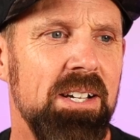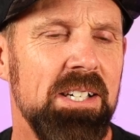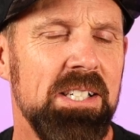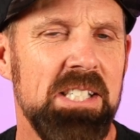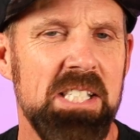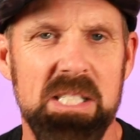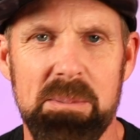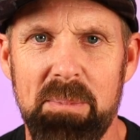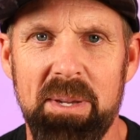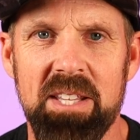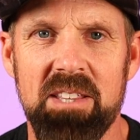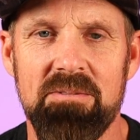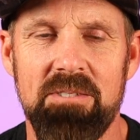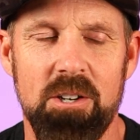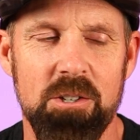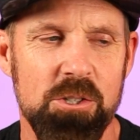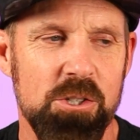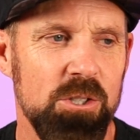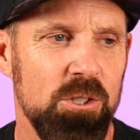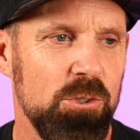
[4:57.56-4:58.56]
Smith
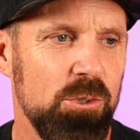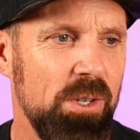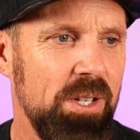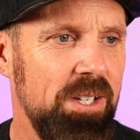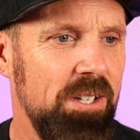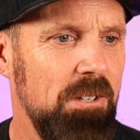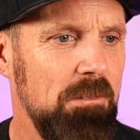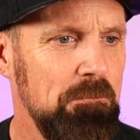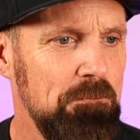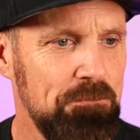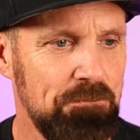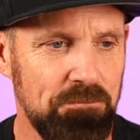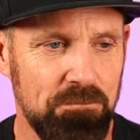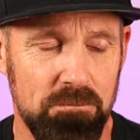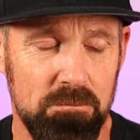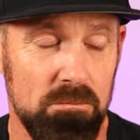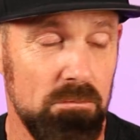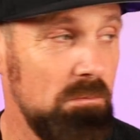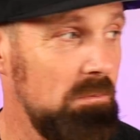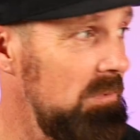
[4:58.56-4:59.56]
functional trainer.
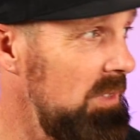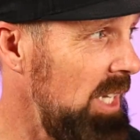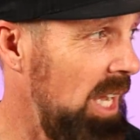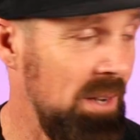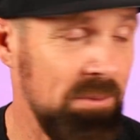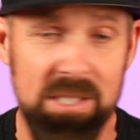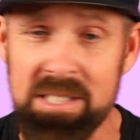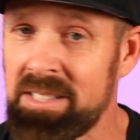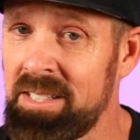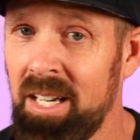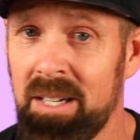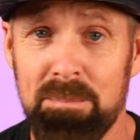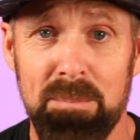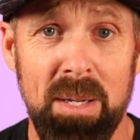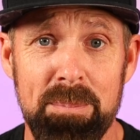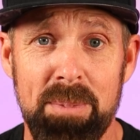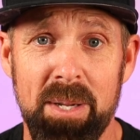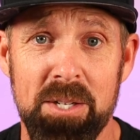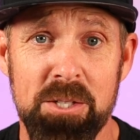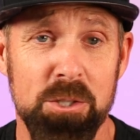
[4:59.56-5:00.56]
I have it set up
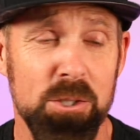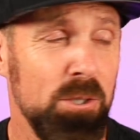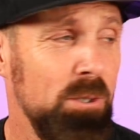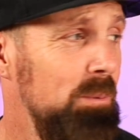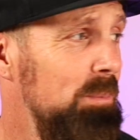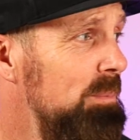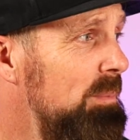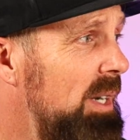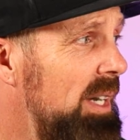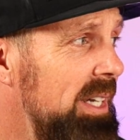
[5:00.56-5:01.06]
bedroom.